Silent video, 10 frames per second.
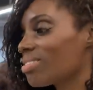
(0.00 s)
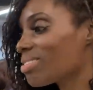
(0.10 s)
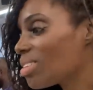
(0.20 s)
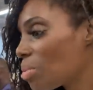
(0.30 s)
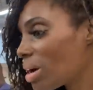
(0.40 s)

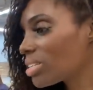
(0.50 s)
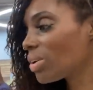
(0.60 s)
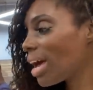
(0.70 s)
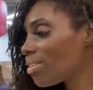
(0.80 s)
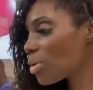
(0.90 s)
No, but I don't
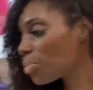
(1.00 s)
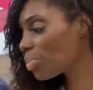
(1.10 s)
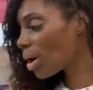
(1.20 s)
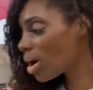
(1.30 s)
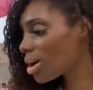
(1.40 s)
have a
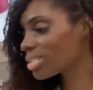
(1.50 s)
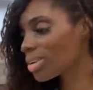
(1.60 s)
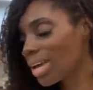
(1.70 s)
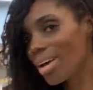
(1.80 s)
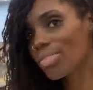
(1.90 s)
bar. I
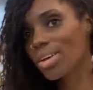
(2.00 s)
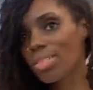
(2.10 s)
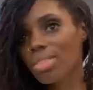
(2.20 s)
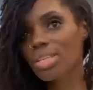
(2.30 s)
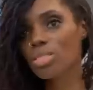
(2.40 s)
don't have a
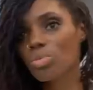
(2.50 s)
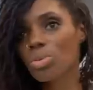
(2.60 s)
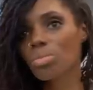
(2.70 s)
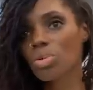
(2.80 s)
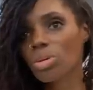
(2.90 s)
thing to put
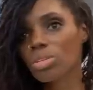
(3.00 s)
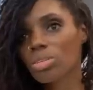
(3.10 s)
them on.